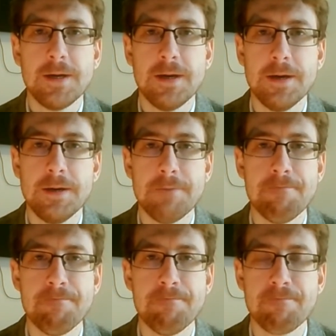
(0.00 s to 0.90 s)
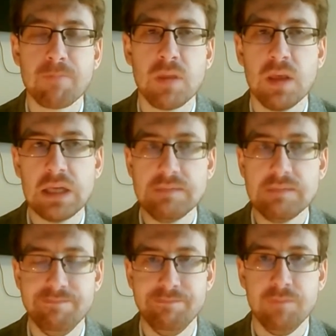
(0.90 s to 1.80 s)
Um,
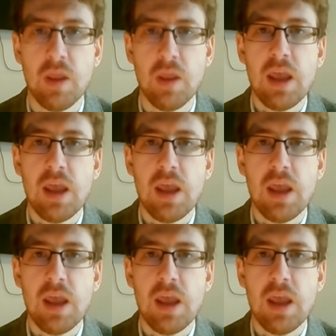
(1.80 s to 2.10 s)
hmm.